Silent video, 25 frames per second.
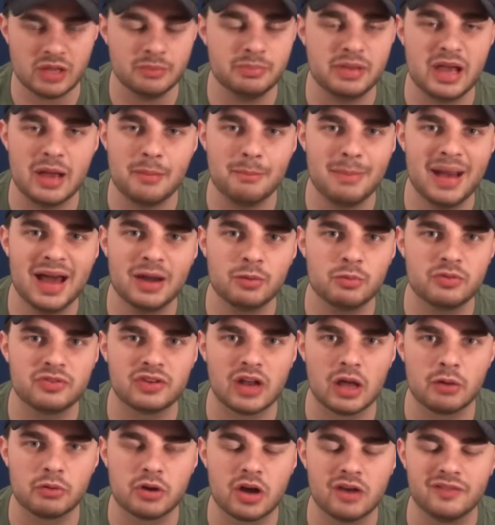be a man with
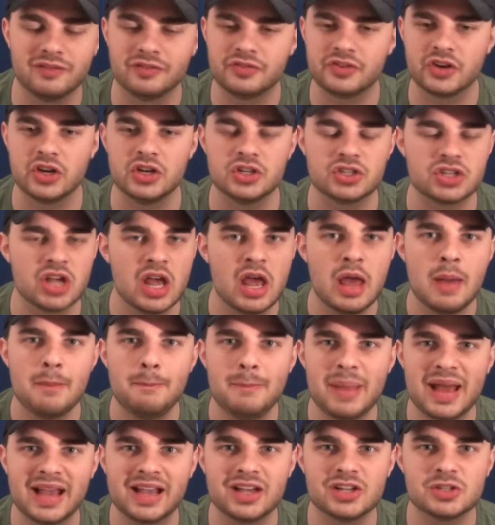low confidence
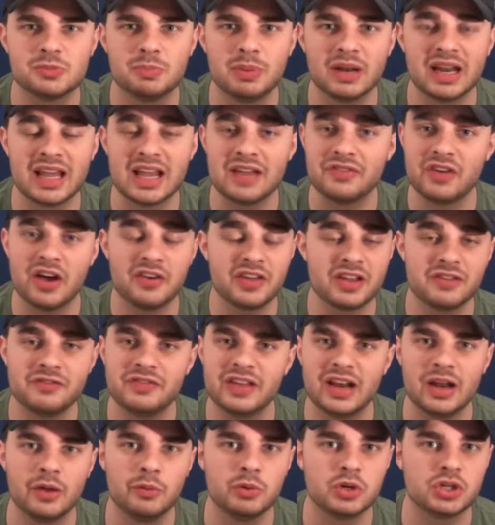beggars belief. I think
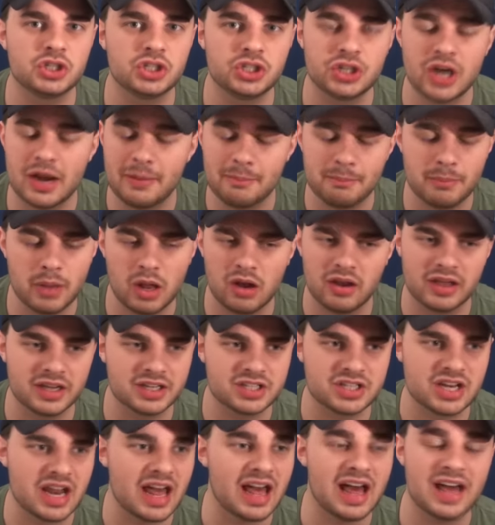Villa was shambolic
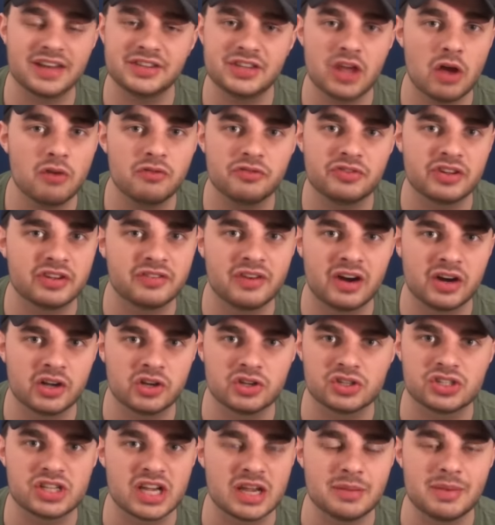today. I don't think they're a
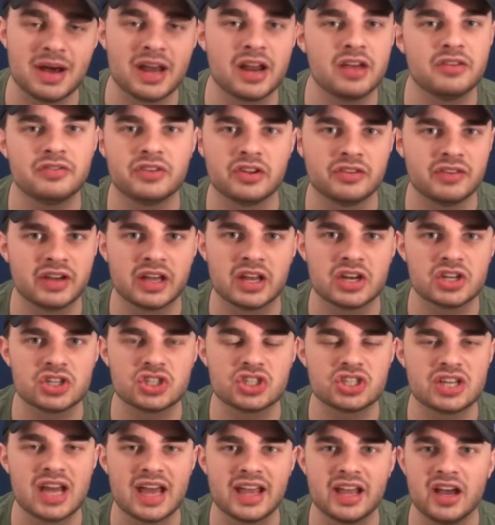good team. I don't think they're going to
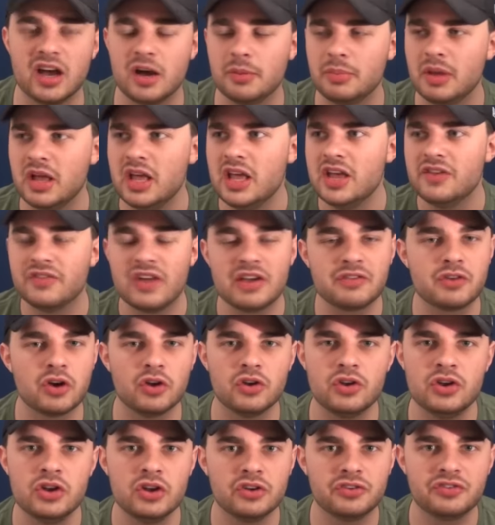stay up. They've
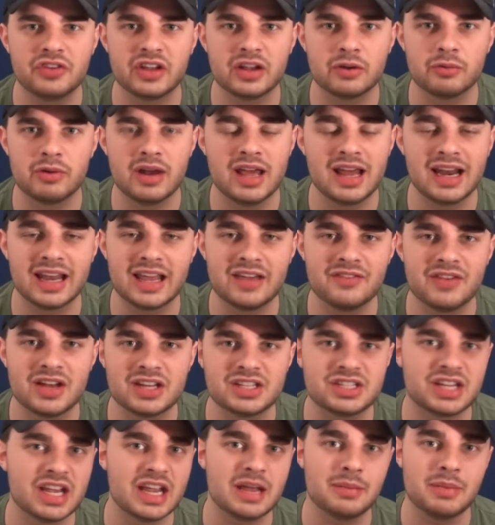got nothing really in their
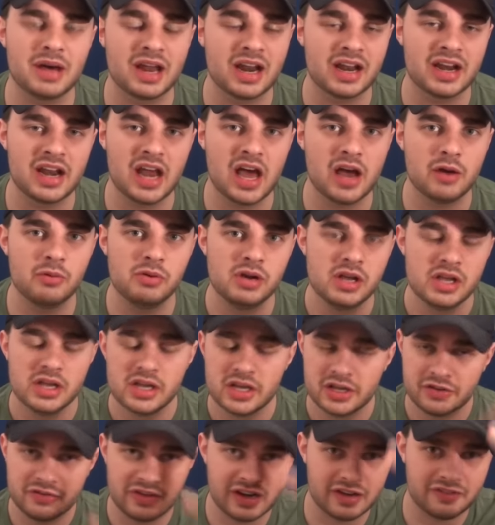team. And I know
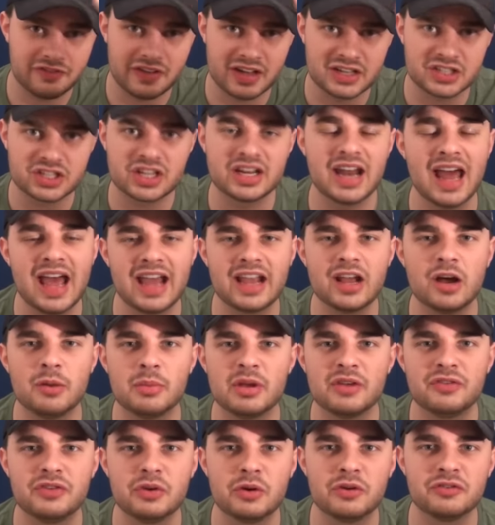Villa fans can hate on
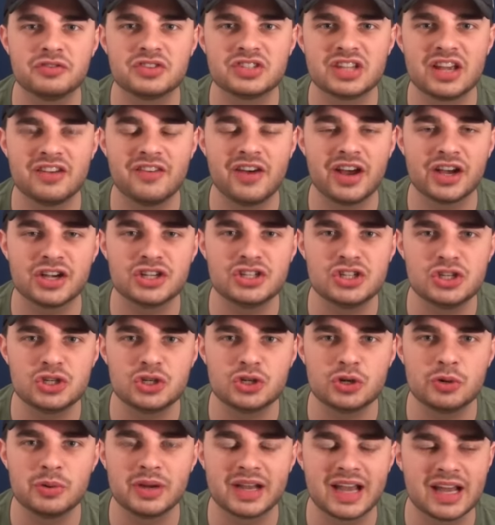me if you want to say that because you
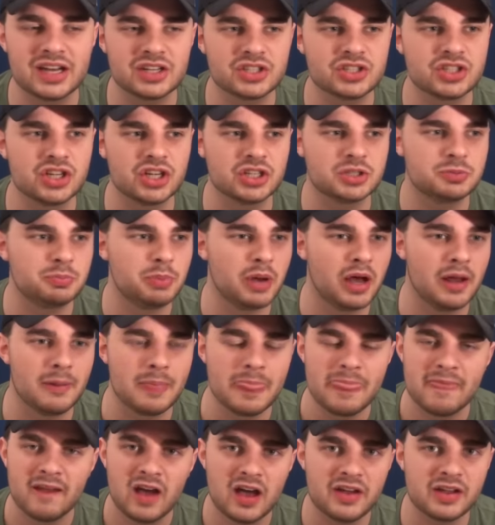drew against us.
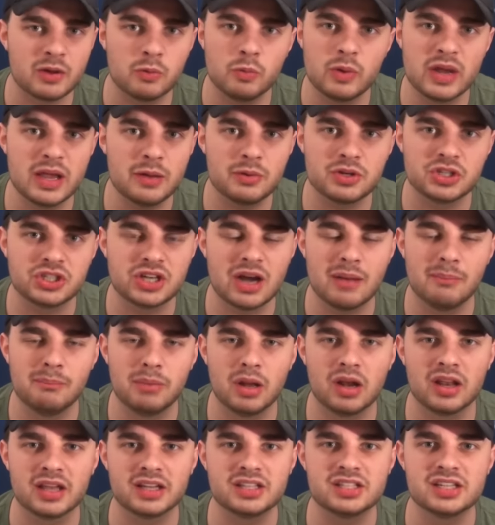But I think we were
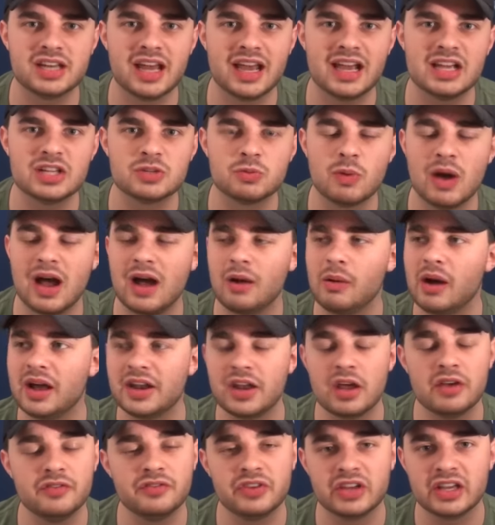shambolic today as well. I
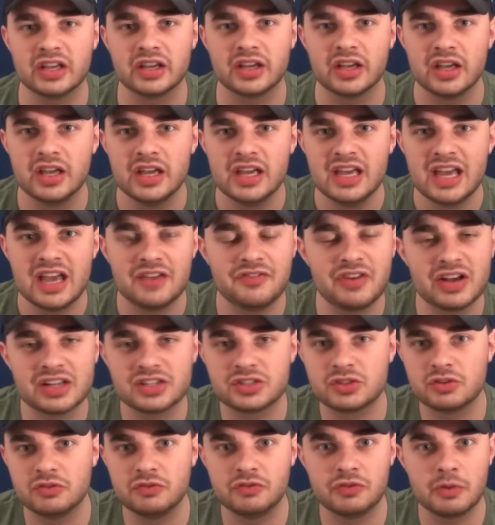don't think, if
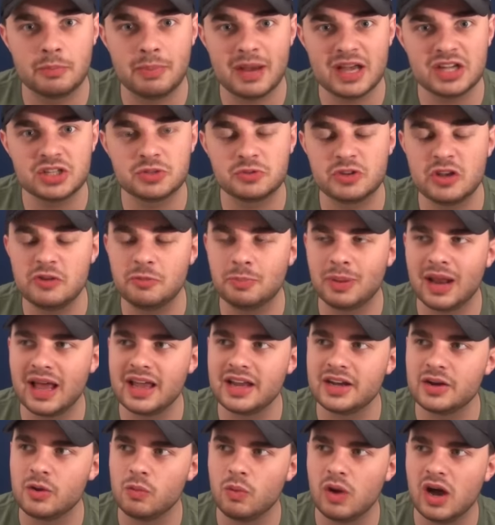that's the best you've
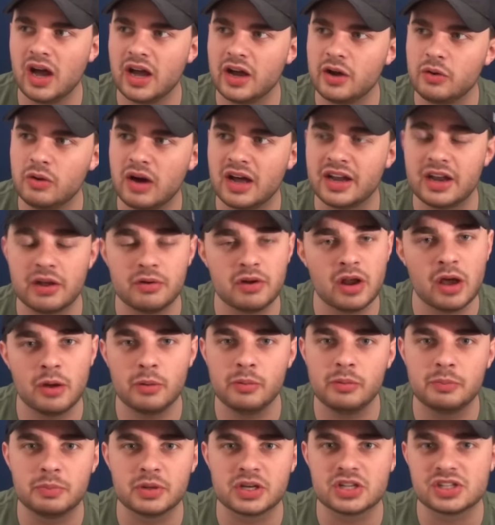played in a while, I don't
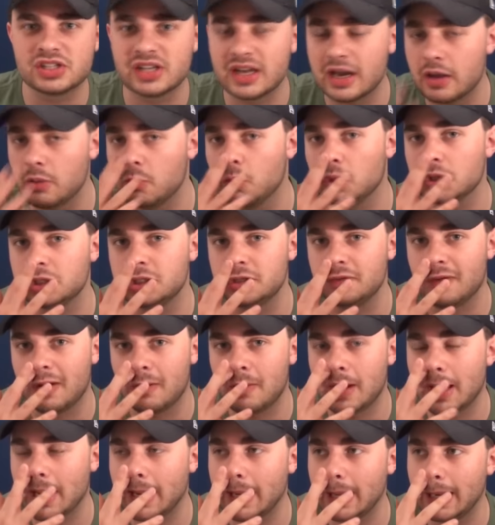know, because I don't watch you that
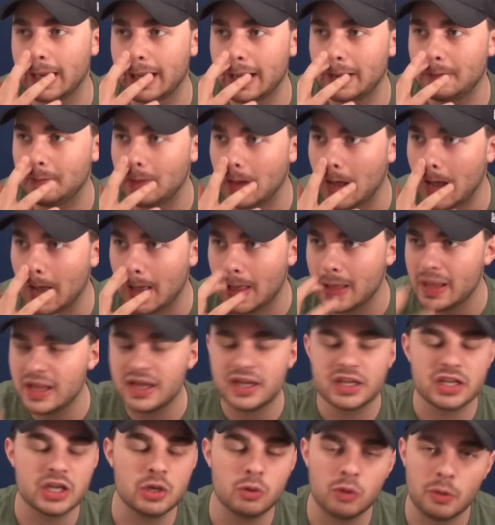regularly. But
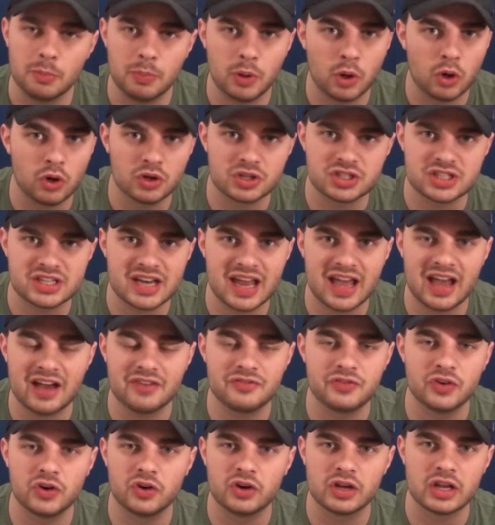you were poor today.
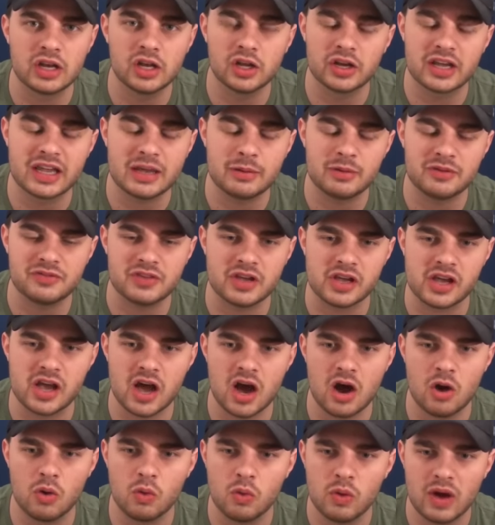I thought, lucky with your
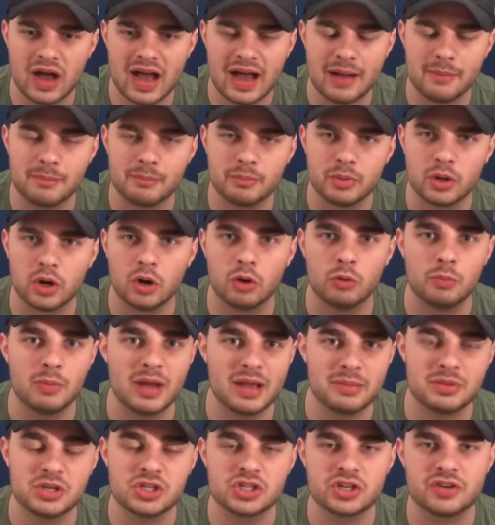goal, a handball.
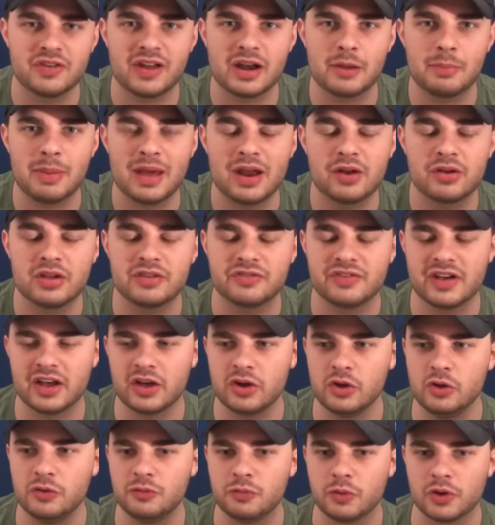Maybe you should have had a penalty for a
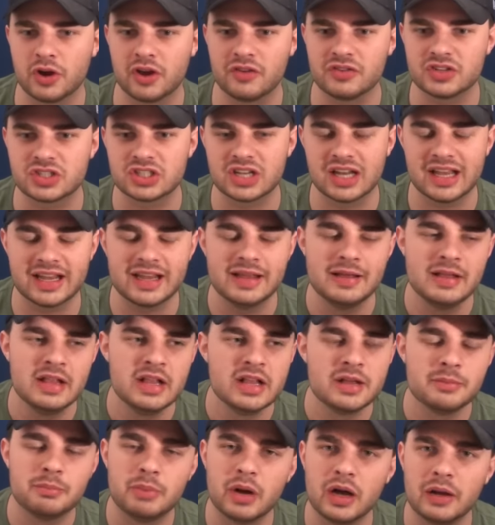hoof one, obviously.
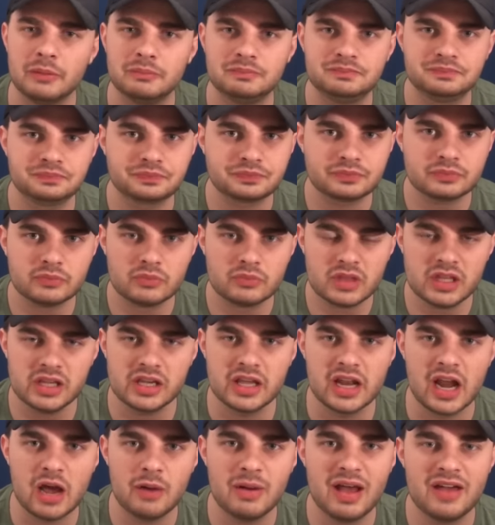But
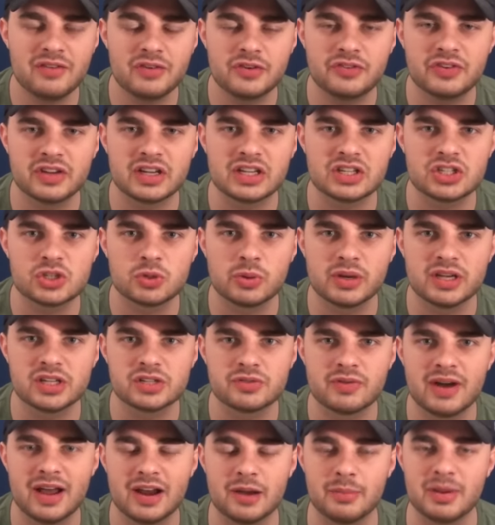you know, everything is swings
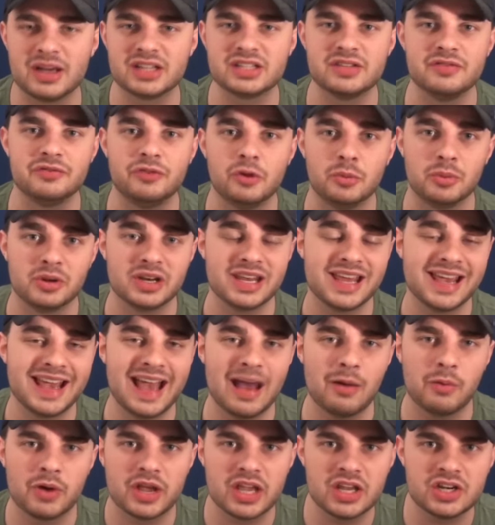and roundabouts in football. And you
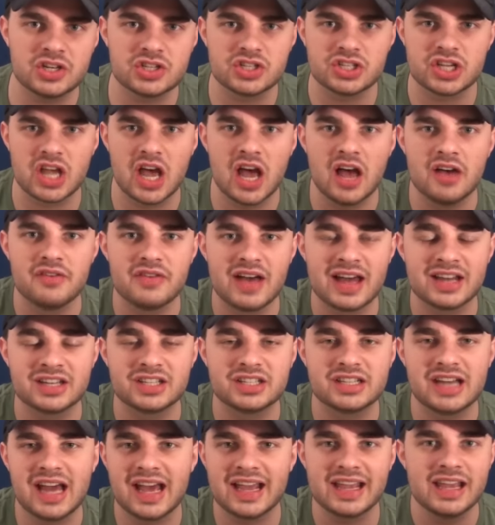get what you deserve. And
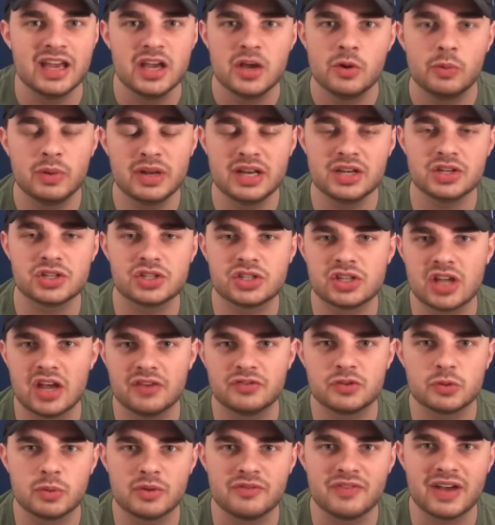today, we didn't
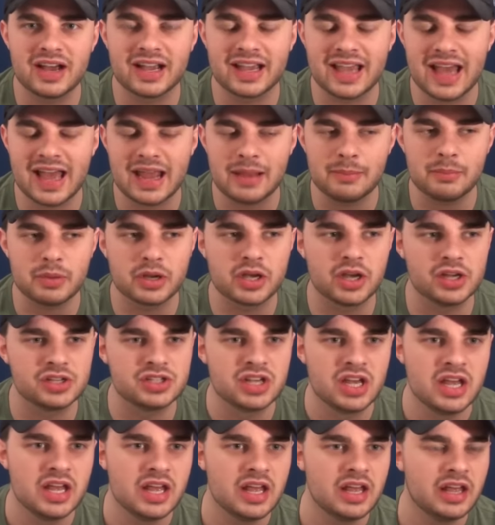deserve to win that game,
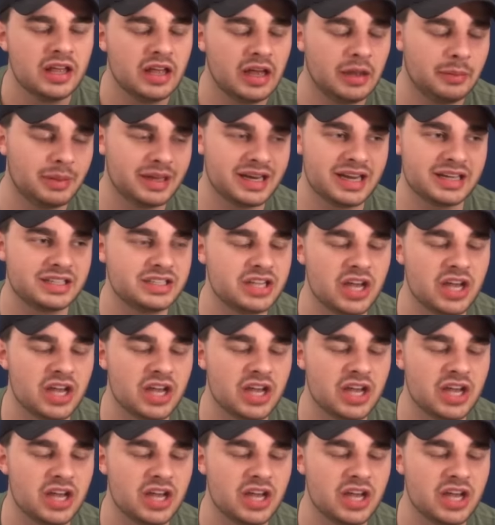because my dad